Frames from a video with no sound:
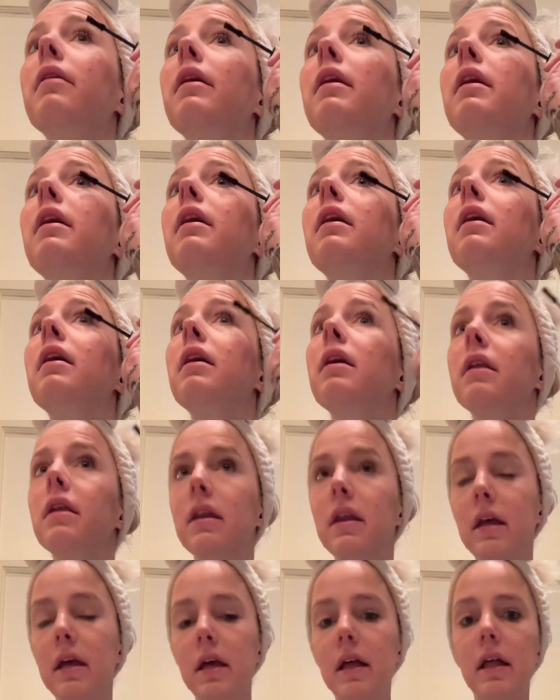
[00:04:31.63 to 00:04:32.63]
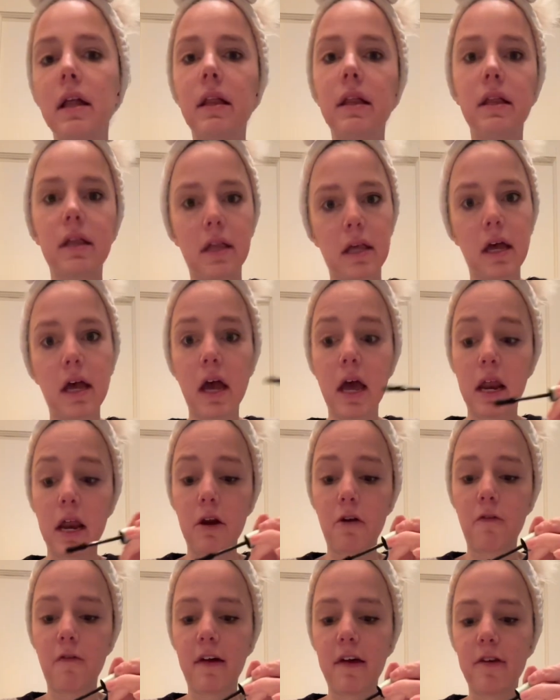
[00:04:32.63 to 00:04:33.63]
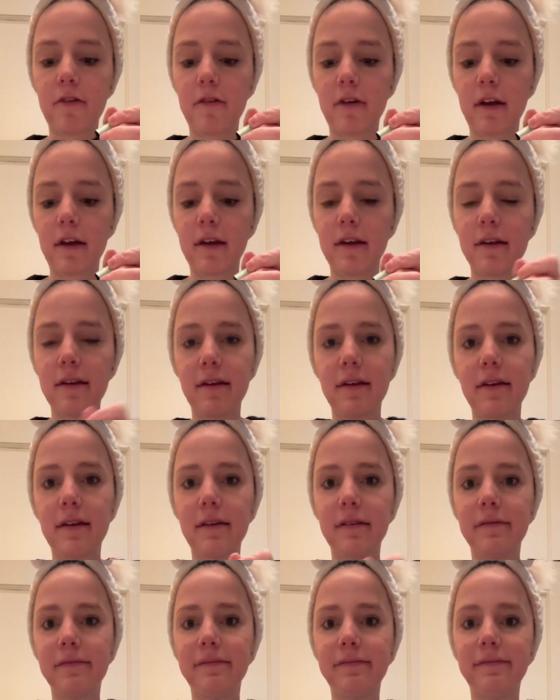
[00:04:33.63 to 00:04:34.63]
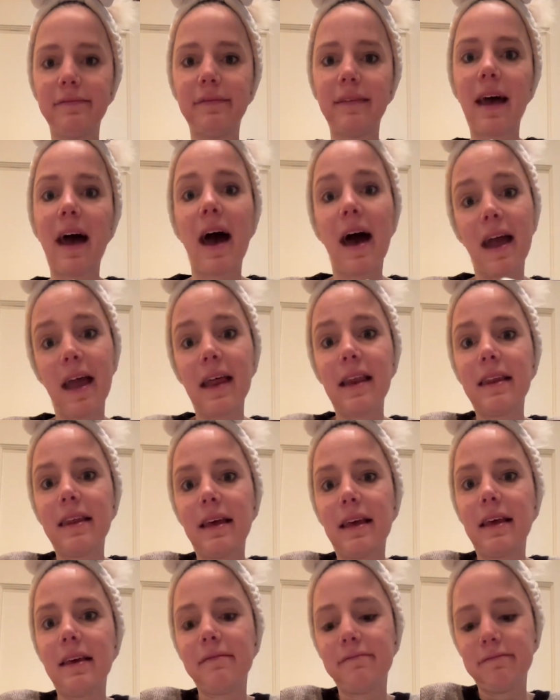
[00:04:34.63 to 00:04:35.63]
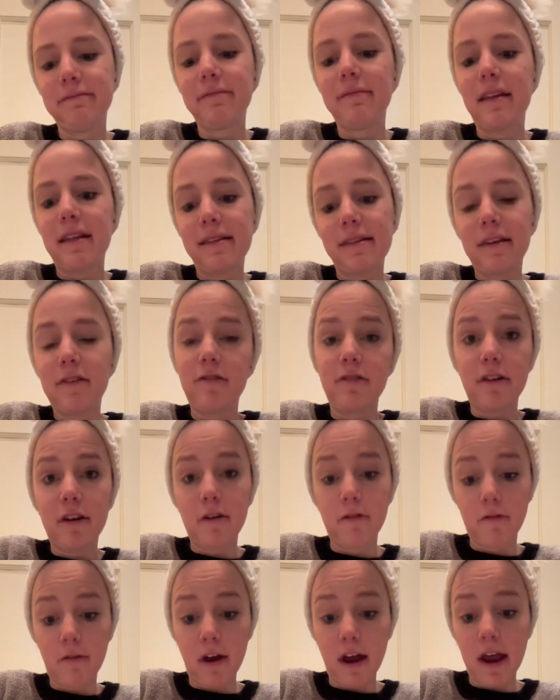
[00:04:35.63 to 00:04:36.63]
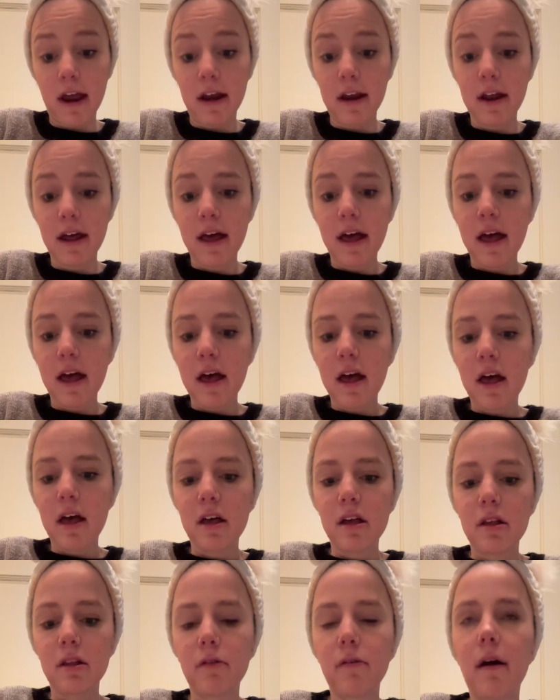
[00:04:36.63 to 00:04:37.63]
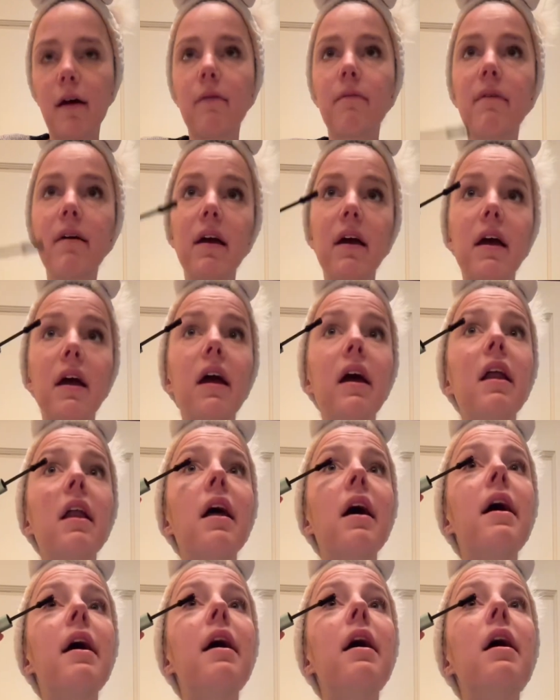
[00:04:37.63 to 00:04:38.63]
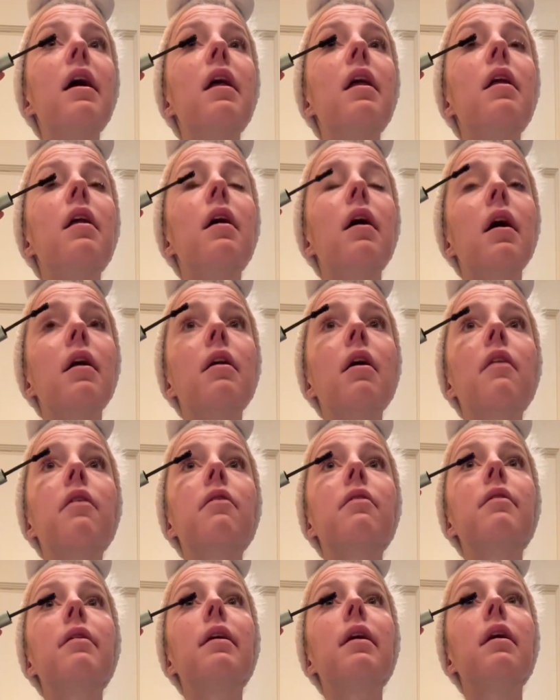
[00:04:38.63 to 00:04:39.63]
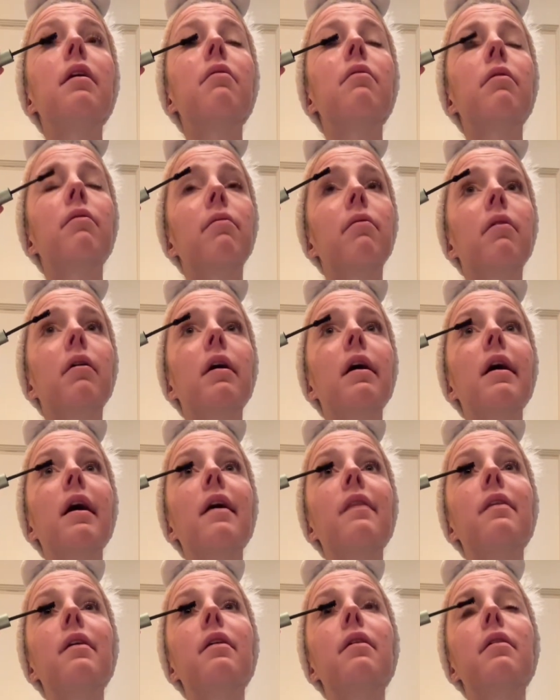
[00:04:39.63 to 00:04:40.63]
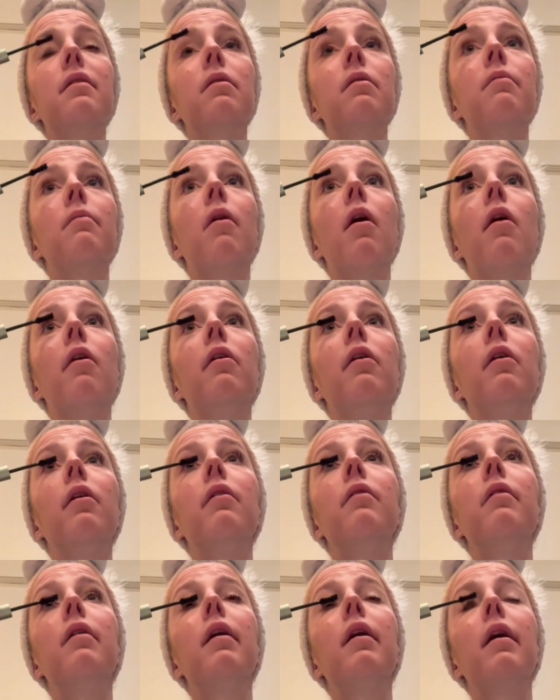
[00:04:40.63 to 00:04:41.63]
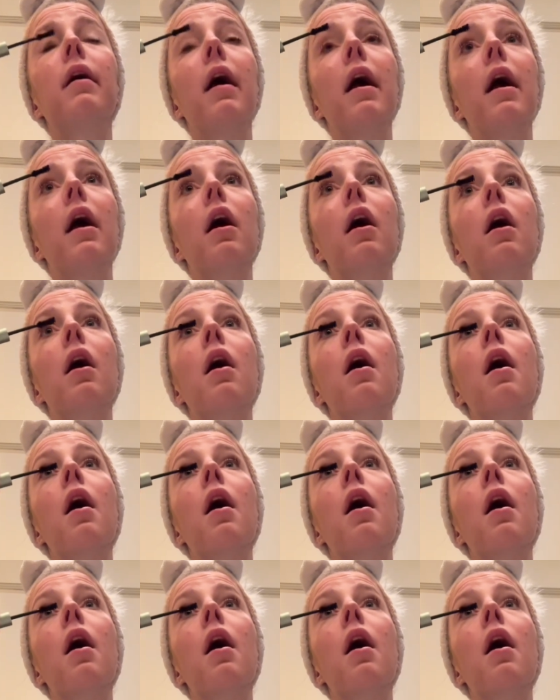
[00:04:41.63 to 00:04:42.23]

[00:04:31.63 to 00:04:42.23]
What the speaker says: it needs an intervention, IND, incision and drain. So I went in, and another team was working at this small urgent care.